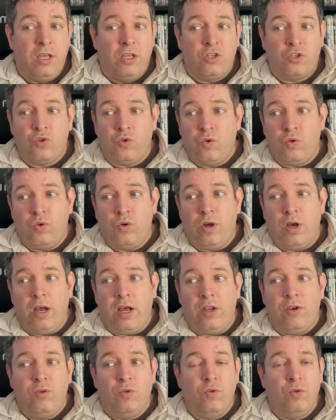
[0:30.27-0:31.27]
So
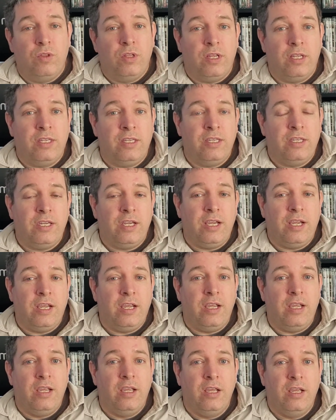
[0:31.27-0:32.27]
I know that
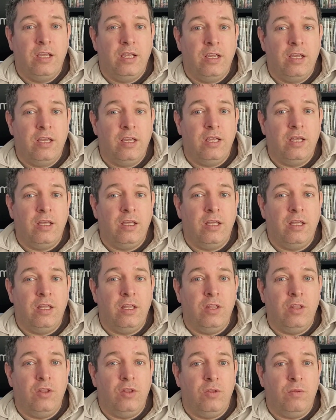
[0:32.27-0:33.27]
a
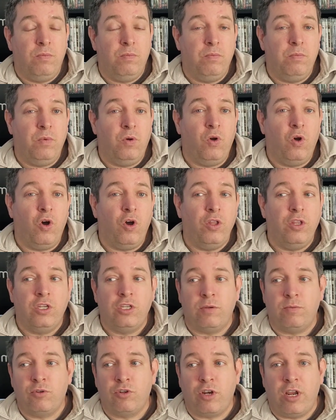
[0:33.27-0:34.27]
lot of the
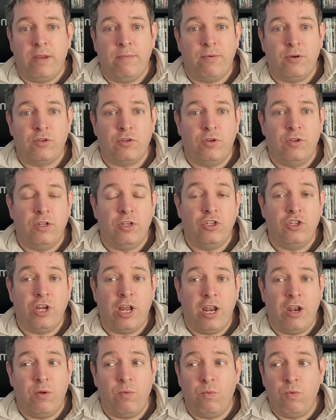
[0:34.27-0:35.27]
subscribers on this
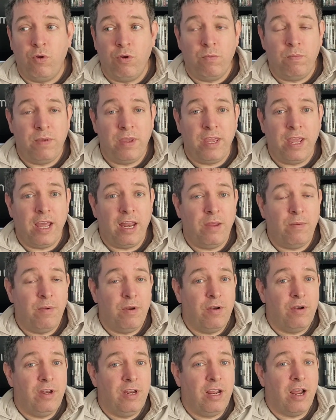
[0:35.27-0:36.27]
channel won't be
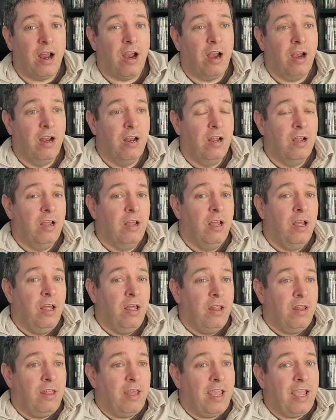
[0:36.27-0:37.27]
anywhere near
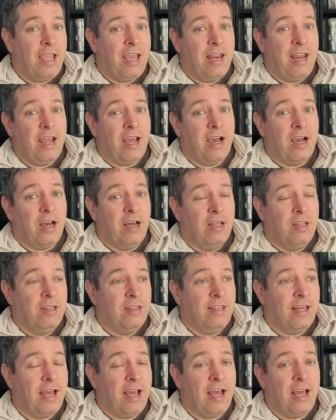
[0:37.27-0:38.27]
the area
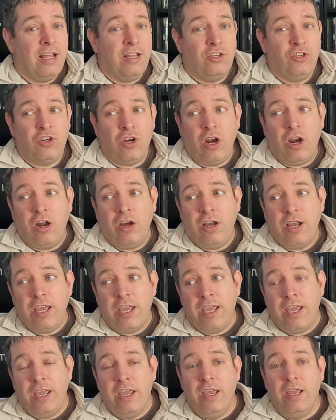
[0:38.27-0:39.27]
that
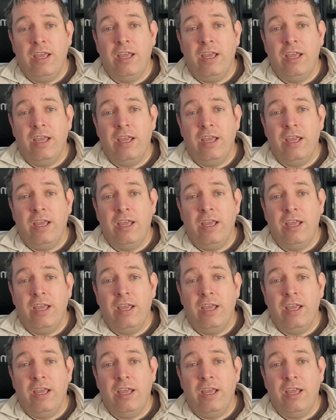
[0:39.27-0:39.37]
Charlie